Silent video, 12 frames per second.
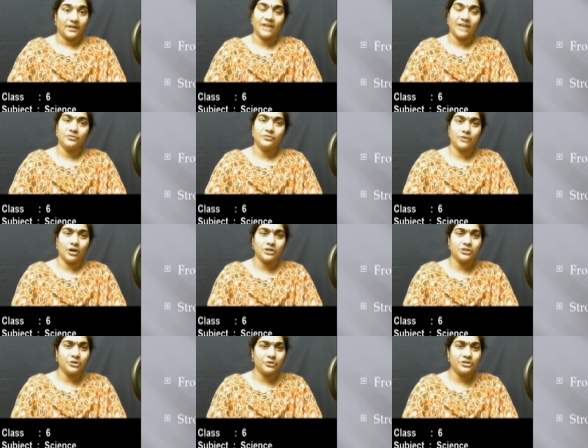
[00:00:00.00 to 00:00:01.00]
And the
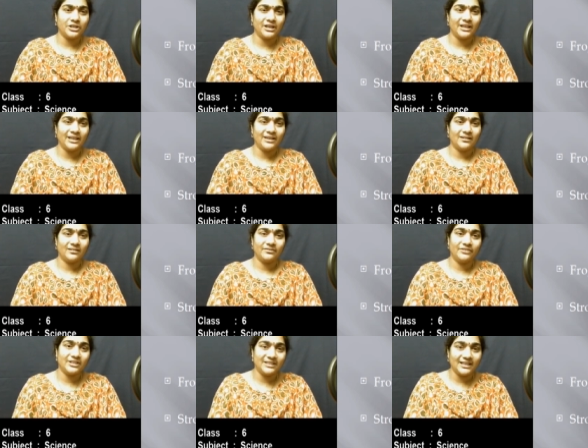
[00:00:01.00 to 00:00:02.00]
frogs, usually
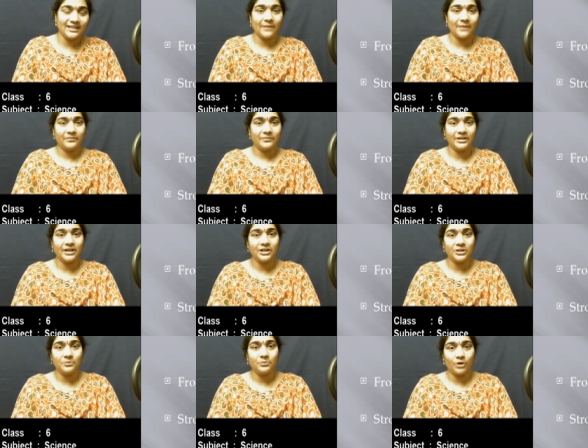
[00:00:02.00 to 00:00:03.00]
we see them
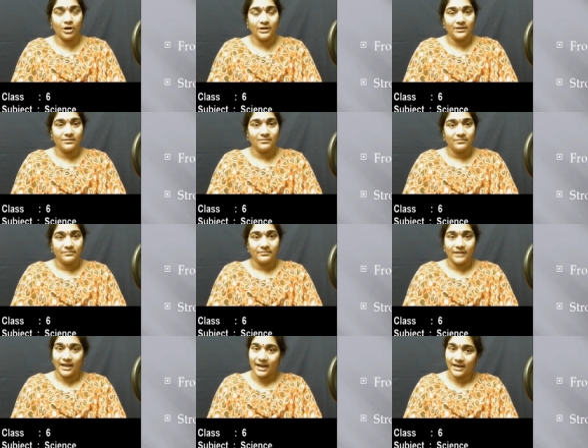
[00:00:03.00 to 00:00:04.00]
near the pond,
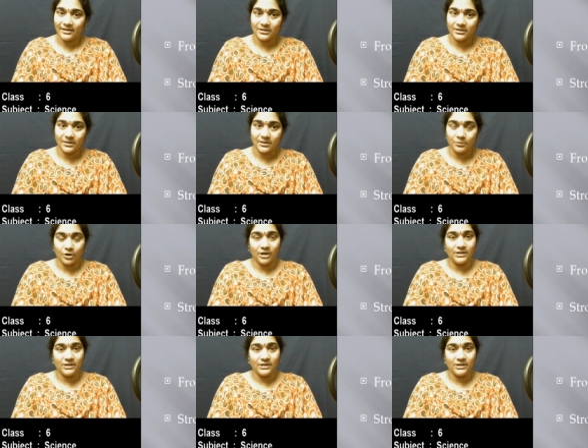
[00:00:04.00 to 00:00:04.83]
and the